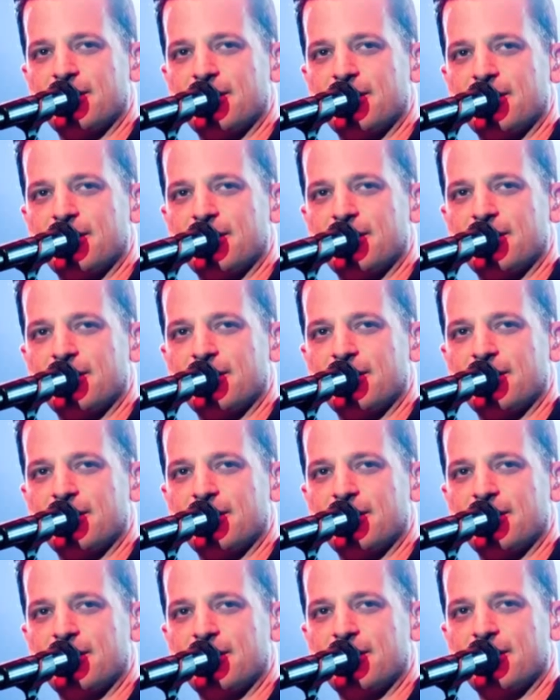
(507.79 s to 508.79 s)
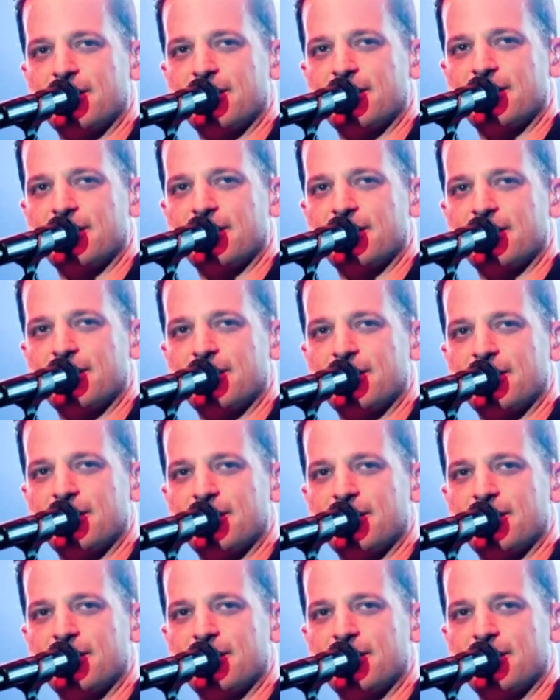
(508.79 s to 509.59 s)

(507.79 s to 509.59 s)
(no one is talking)